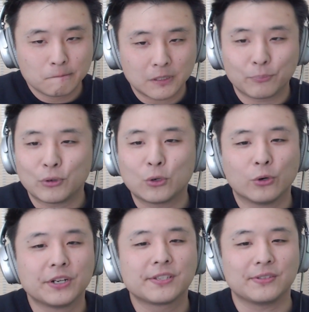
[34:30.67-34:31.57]
The
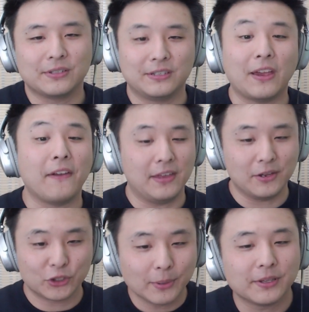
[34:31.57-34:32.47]
pre-chorus,
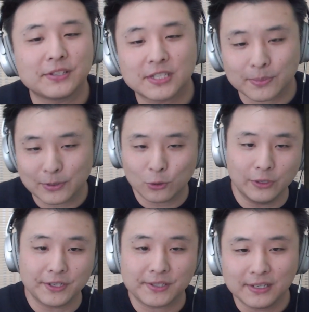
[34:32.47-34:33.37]
assuming this is the
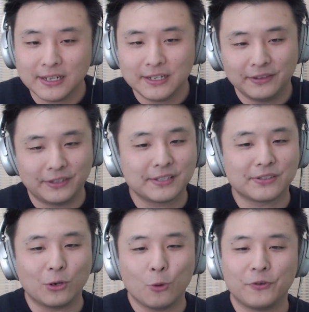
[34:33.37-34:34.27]
pre-chorus,
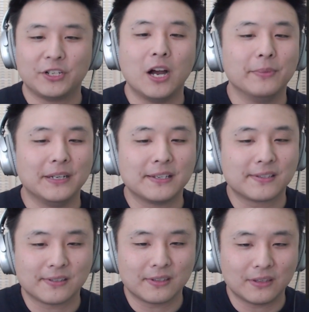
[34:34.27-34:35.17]
this
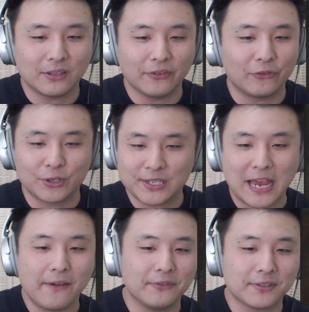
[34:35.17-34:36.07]
over-dominates the first
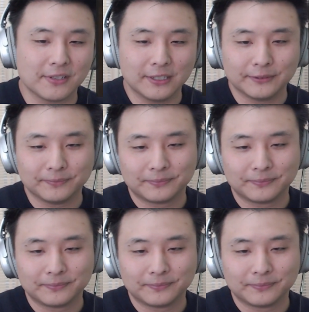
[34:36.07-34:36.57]
half of the song.